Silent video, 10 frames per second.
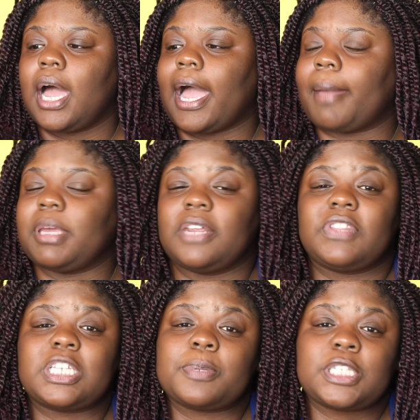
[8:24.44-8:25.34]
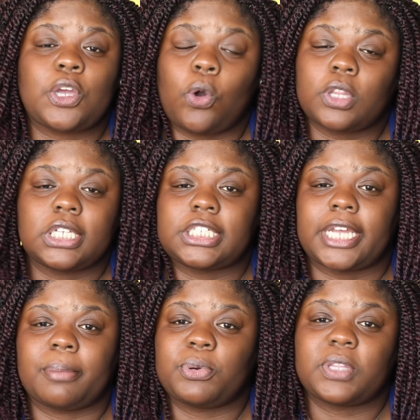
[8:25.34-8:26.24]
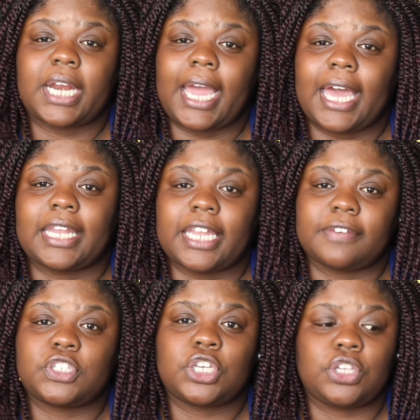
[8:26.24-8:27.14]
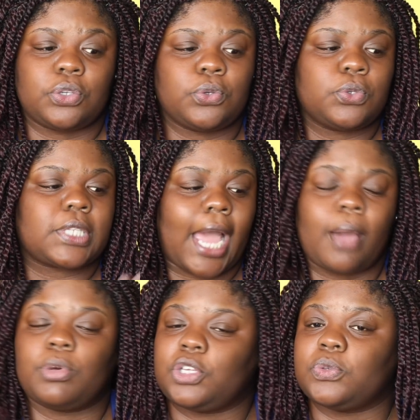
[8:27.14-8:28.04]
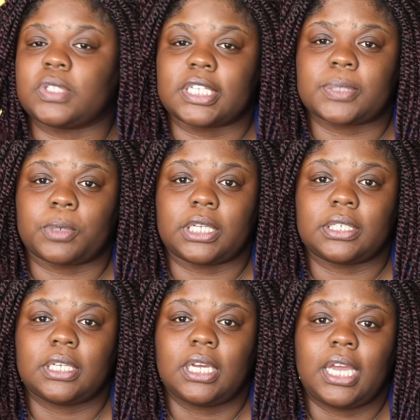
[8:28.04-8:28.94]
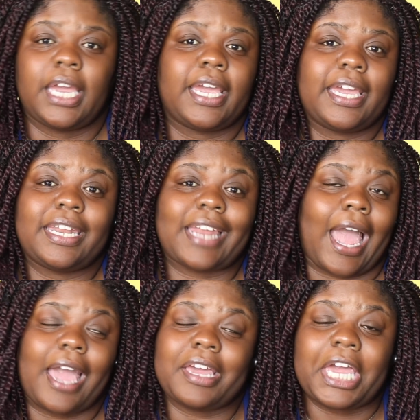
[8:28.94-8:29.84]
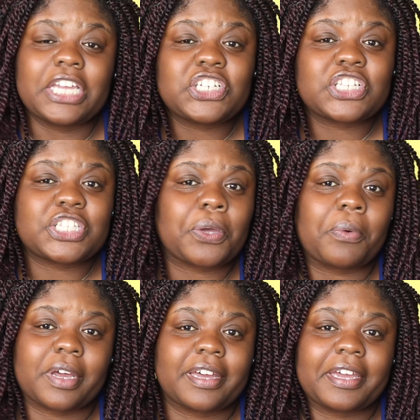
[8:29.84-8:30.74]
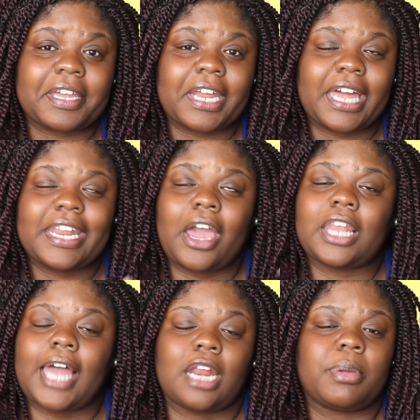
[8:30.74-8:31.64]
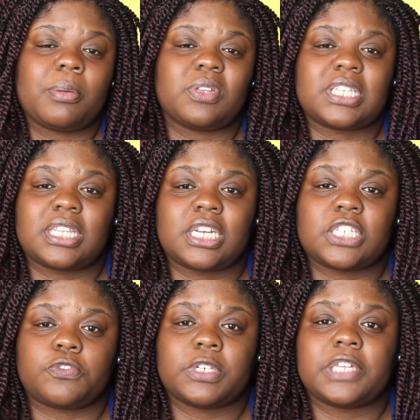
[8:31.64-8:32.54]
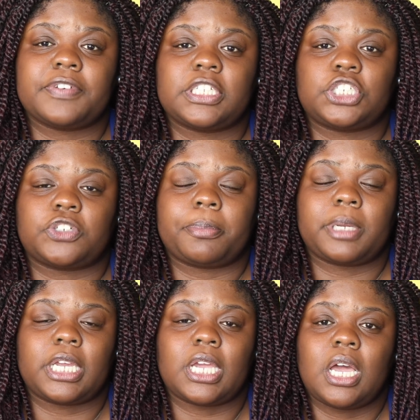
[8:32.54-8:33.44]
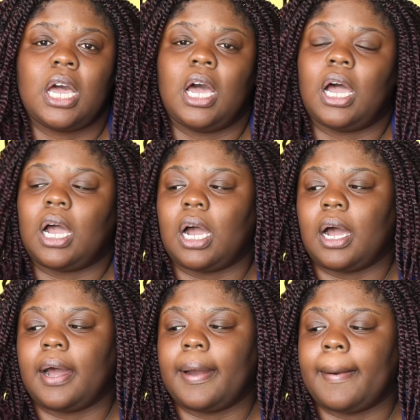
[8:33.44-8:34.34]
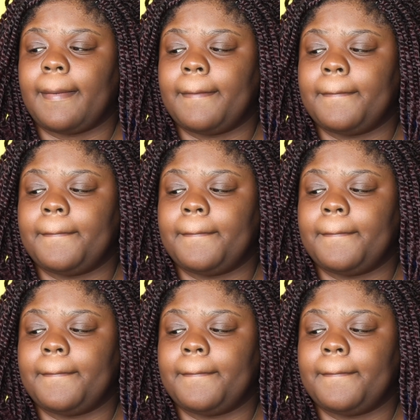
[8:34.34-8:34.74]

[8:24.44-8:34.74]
I mean, if this was the only shampoo that I had left to use, I would use this one. It's just so good. Now, a lot of people said that it's really, really stripping. I